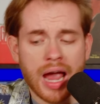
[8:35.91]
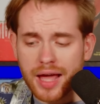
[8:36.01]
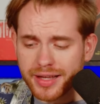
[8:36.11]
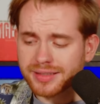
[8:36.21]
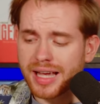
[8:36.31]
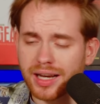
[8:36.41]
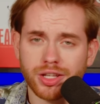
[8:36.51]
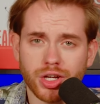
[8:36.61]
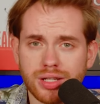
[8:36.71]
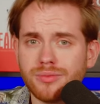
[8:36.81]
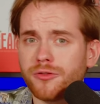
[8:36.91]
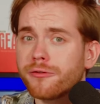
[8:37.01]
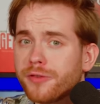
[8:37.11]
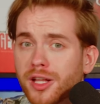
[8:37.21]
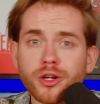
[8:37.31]
I think it's got a good
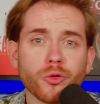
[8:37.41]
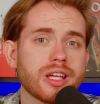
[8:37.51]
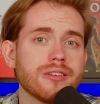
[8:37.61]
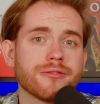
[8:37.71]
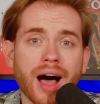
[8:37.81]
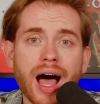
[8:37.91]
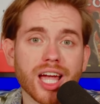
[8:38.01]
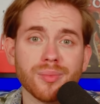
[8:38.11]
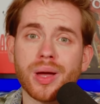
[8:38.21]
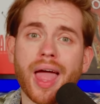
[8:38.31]
fillery vibe,